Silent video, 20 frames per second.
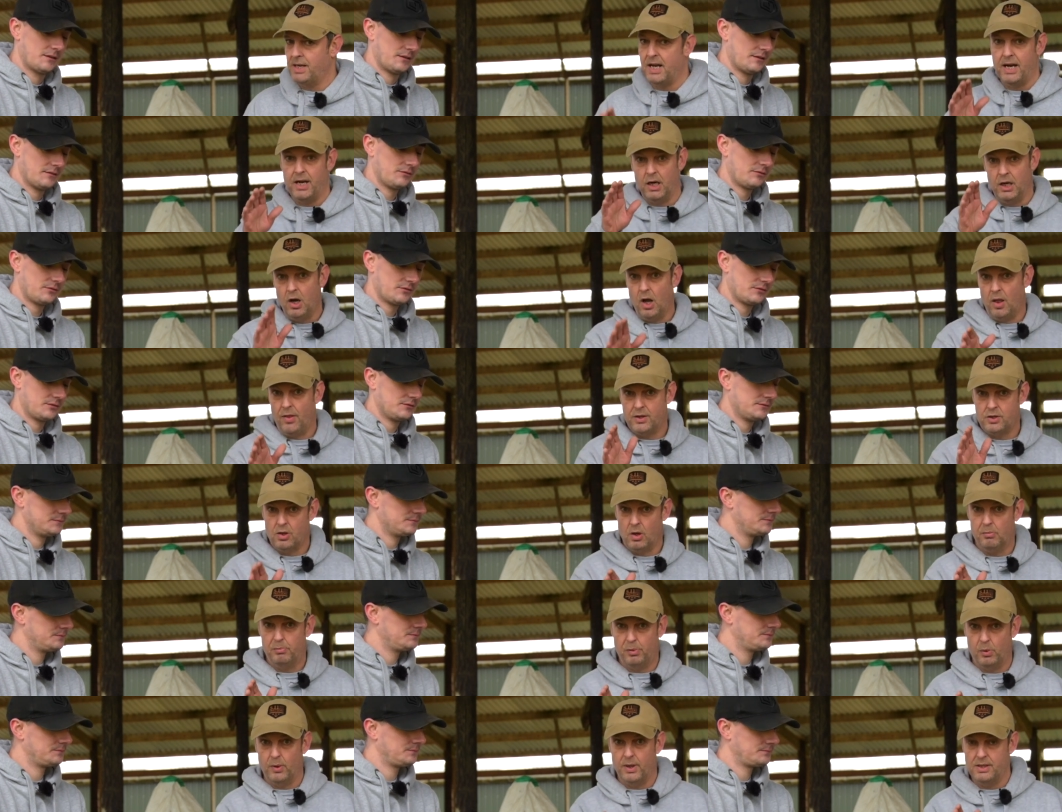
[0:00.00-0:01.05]
Speaker 1: yeah, and a uh-huh. lot of the top
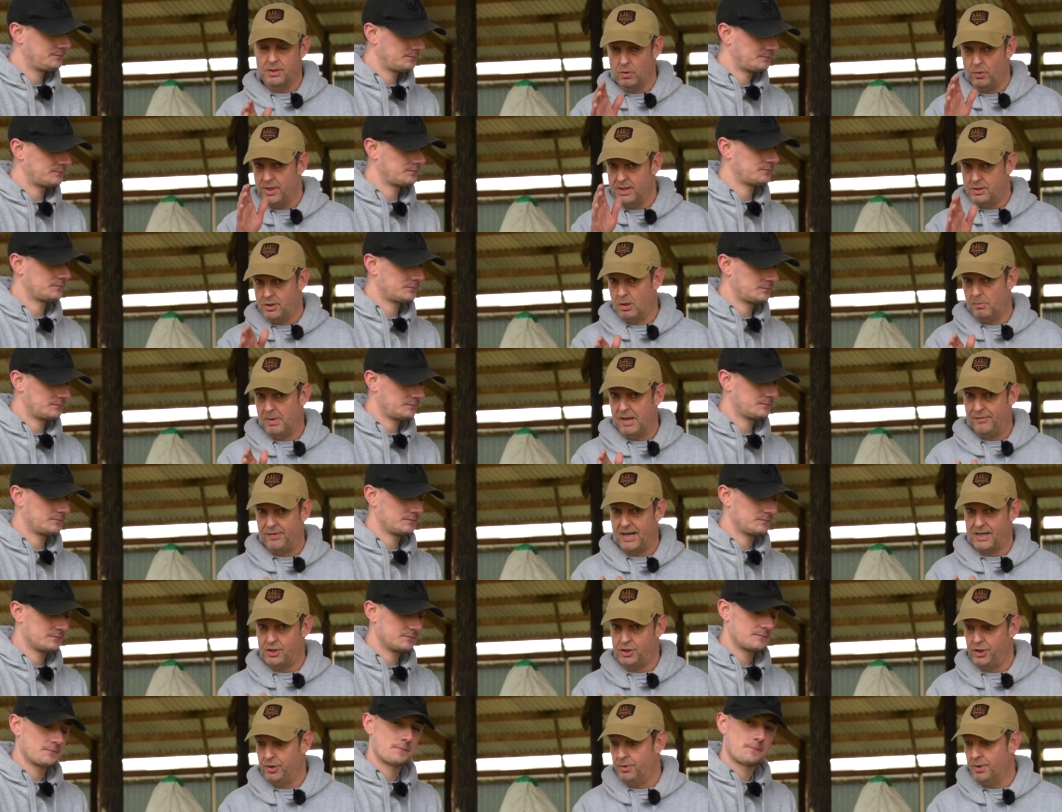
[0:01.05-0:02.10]
boys, all these top FX
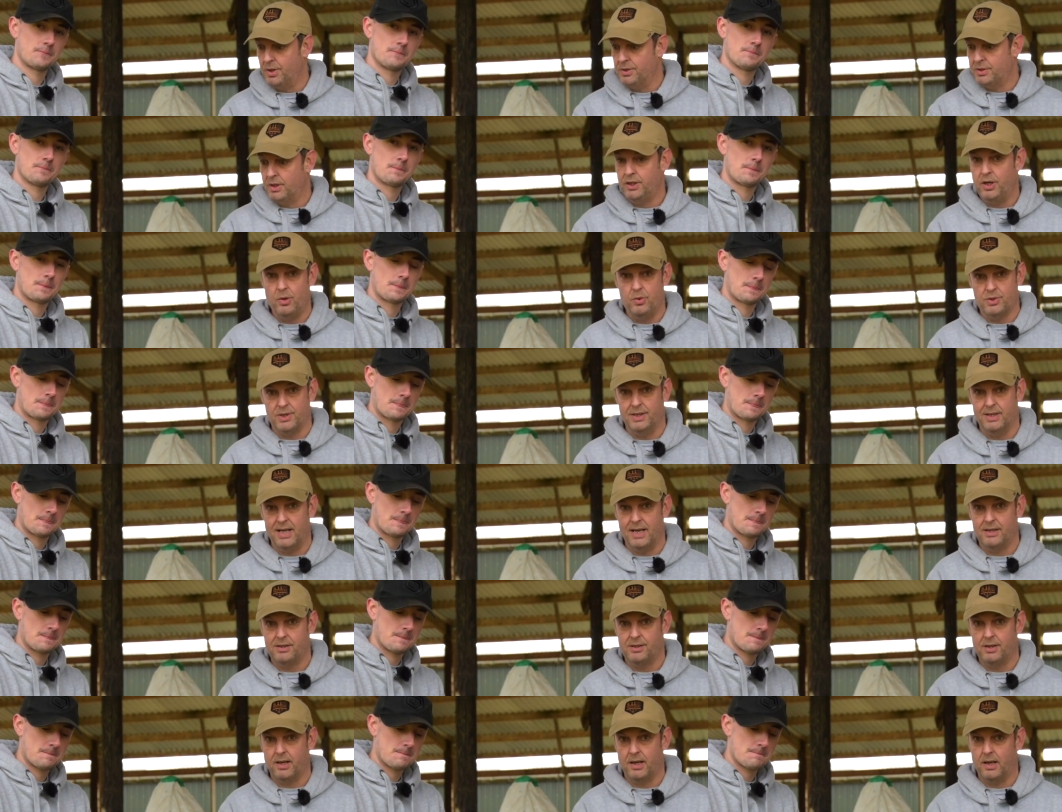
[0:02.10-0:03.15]
shooters, are using this,
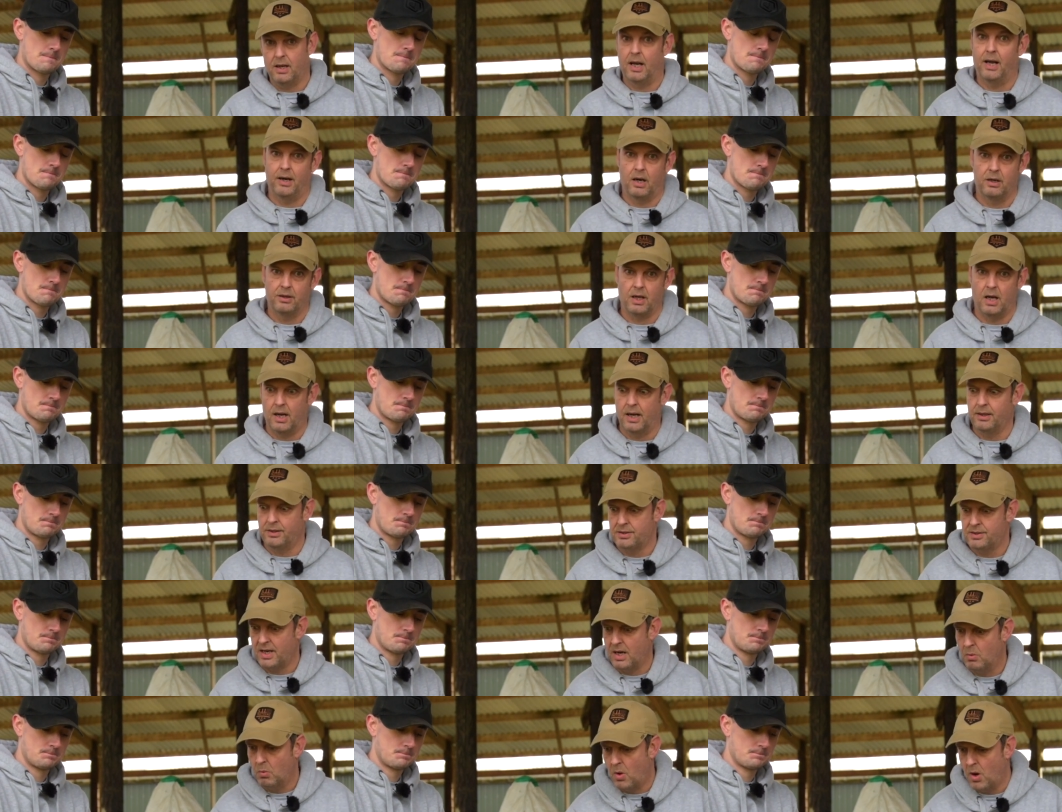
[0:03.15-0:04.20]
yeah, and I, I
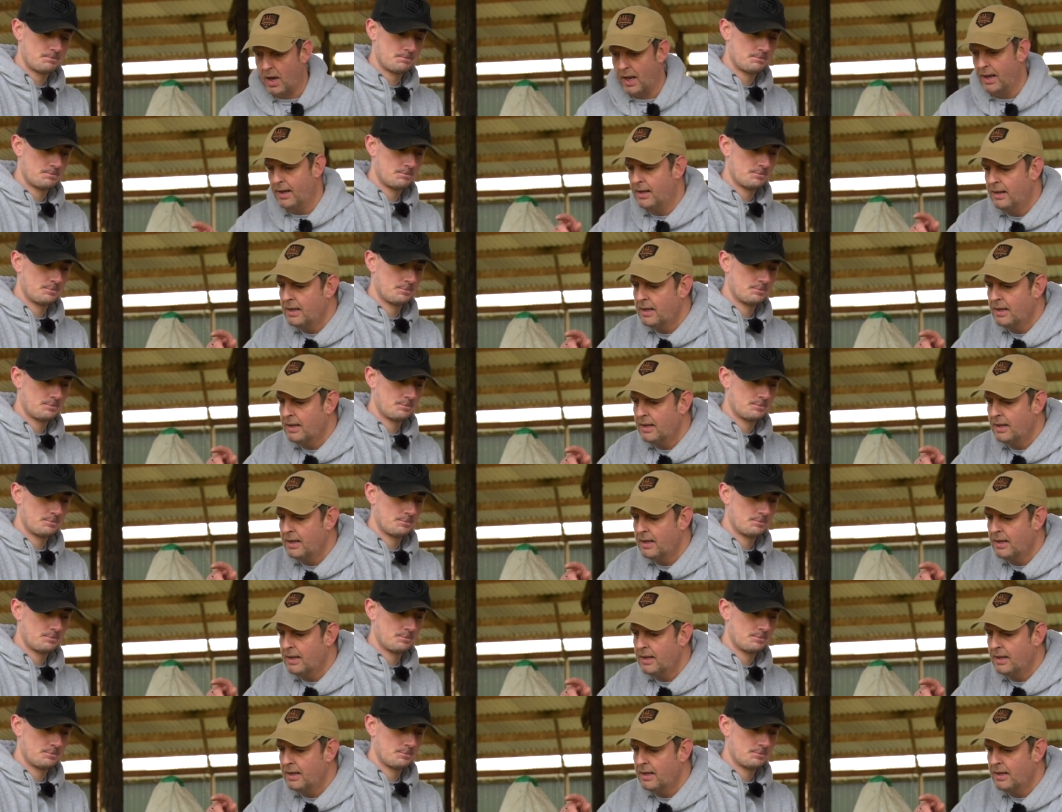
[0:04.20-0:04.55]
understand why.